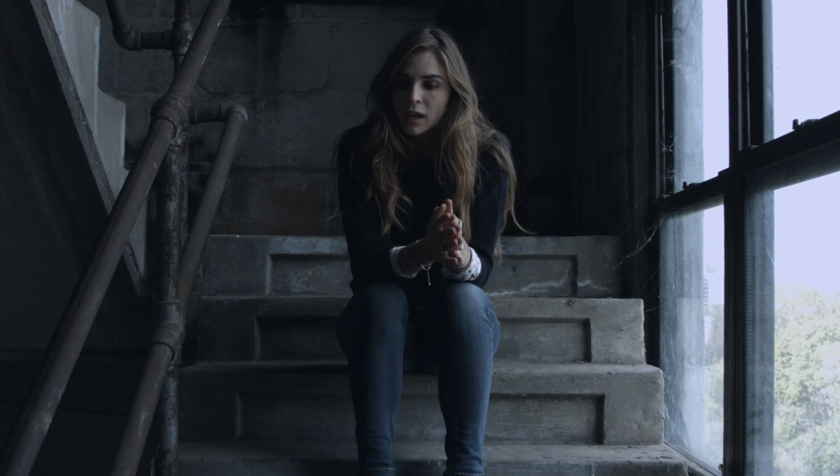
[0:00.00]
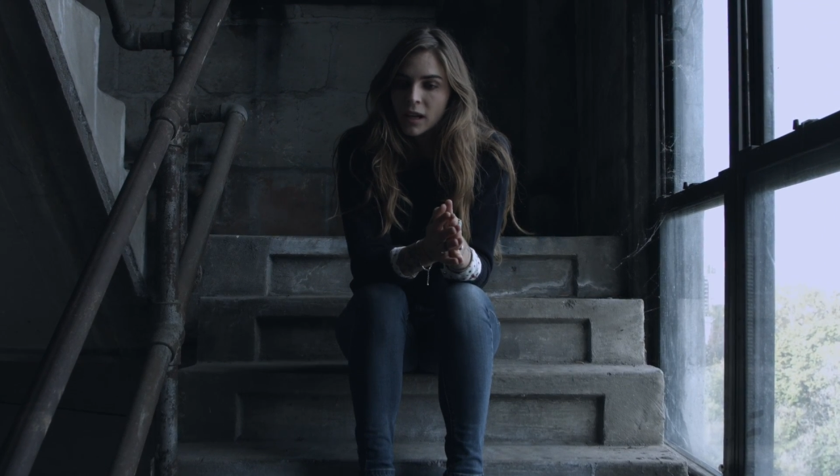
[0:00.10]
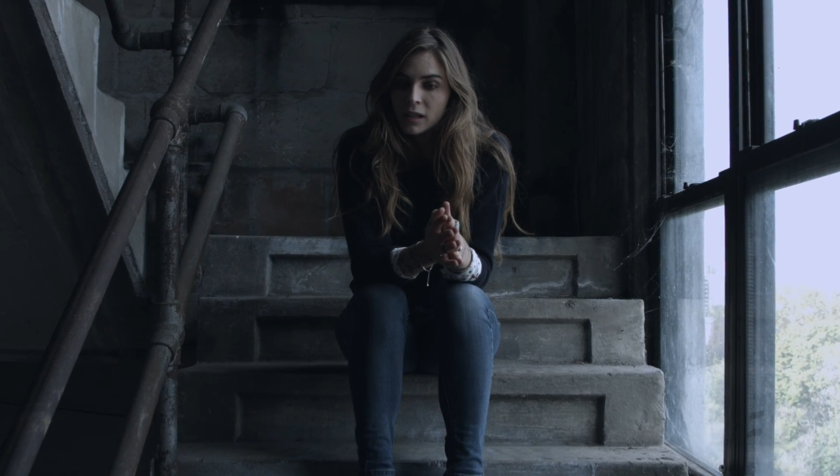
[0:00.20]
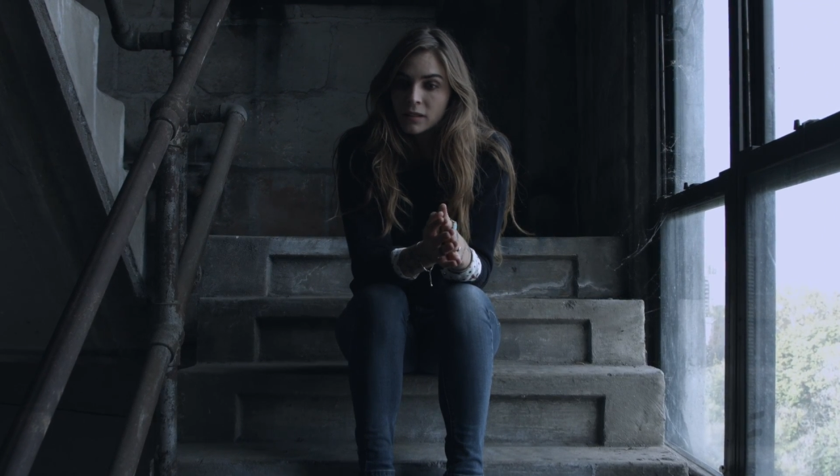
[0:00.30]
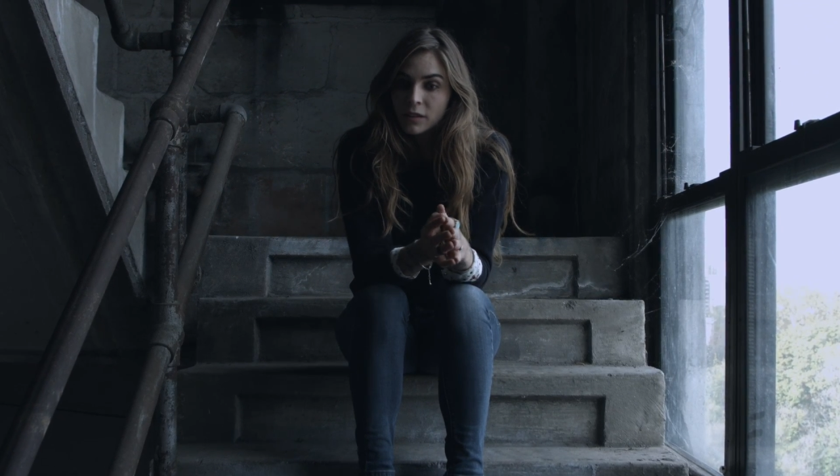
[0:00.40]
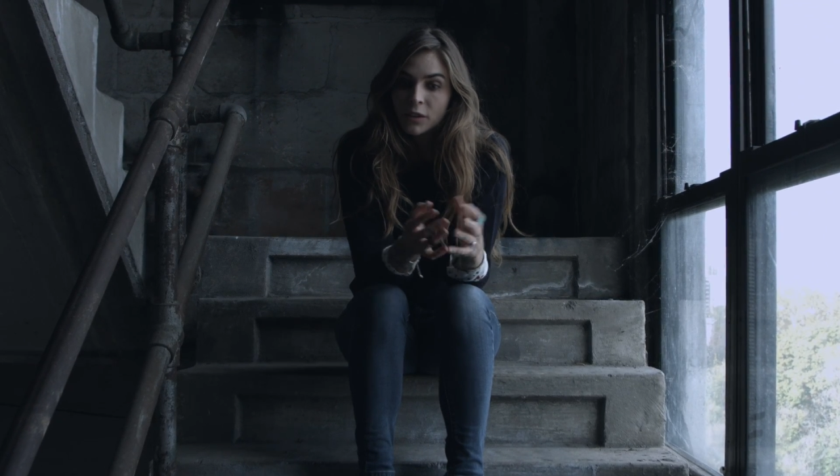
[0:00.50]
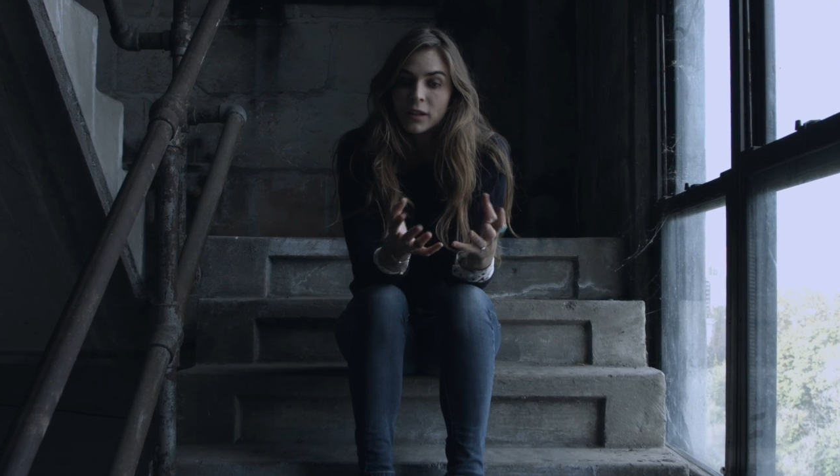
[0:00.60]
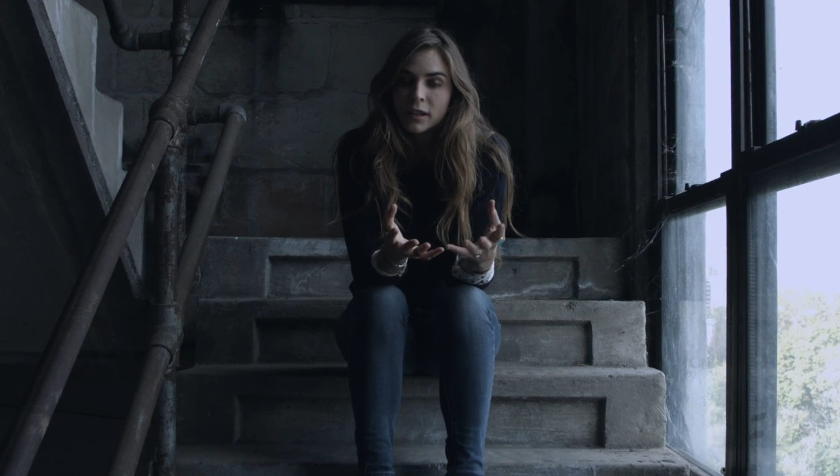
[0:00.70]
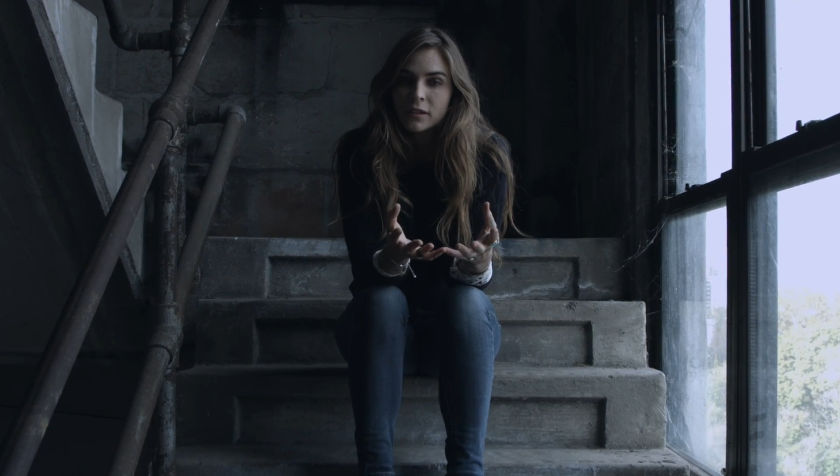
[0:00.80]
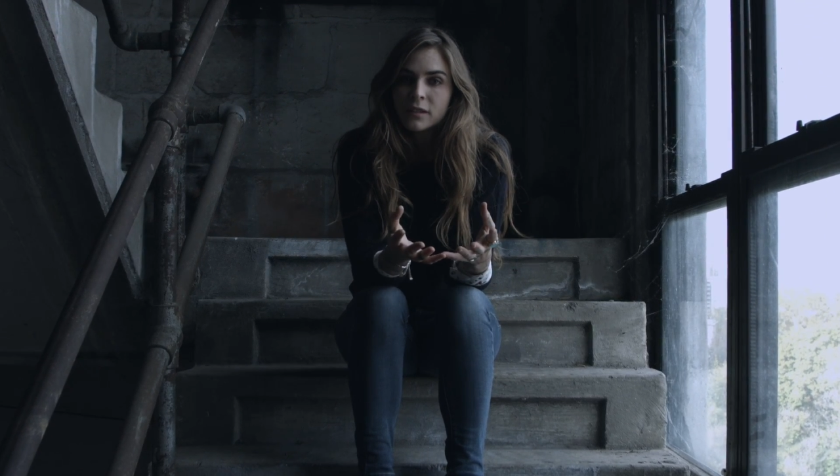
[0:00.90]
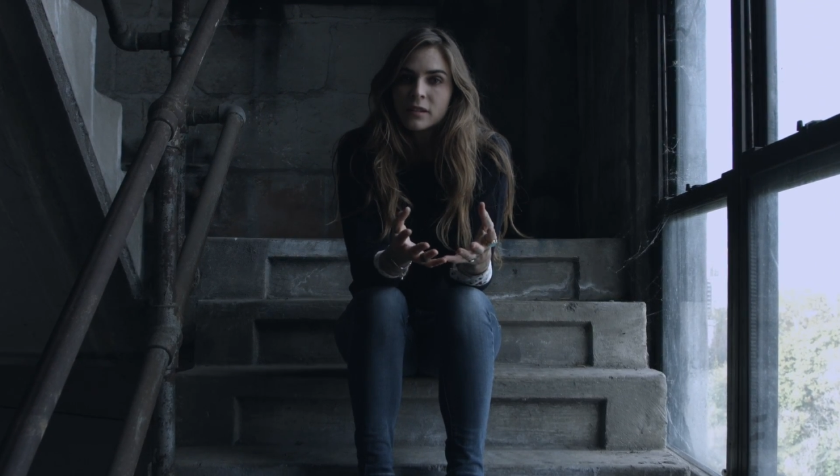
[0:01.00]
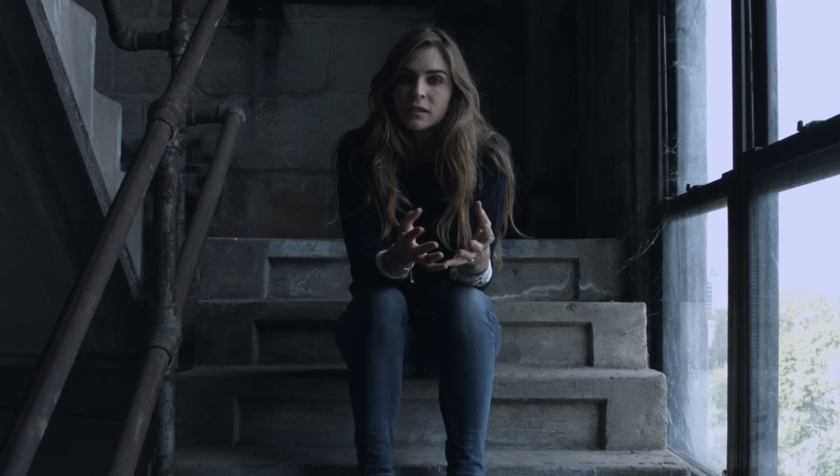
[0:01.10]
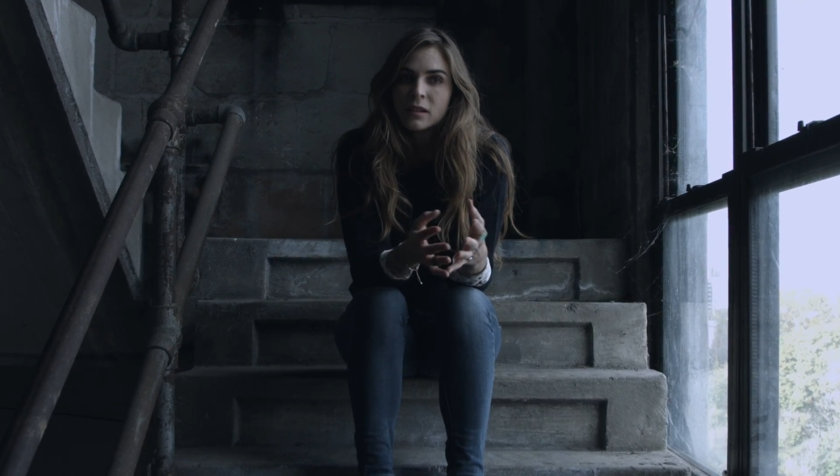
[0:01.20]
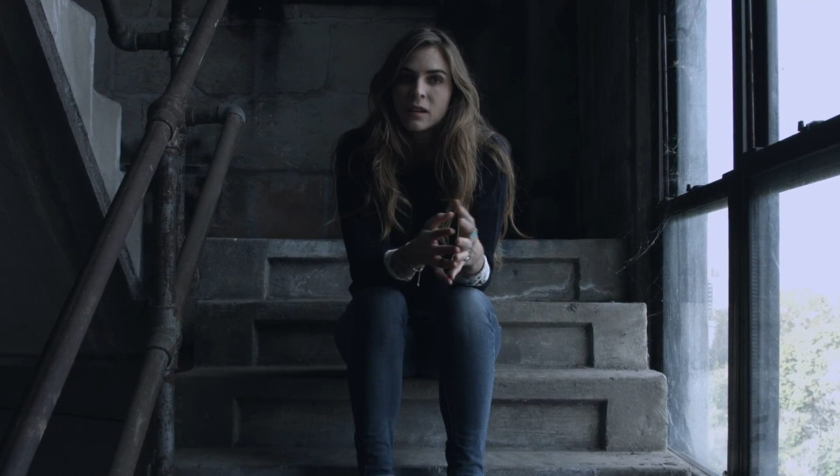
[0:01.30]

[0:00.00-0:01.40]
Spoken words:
and your ears.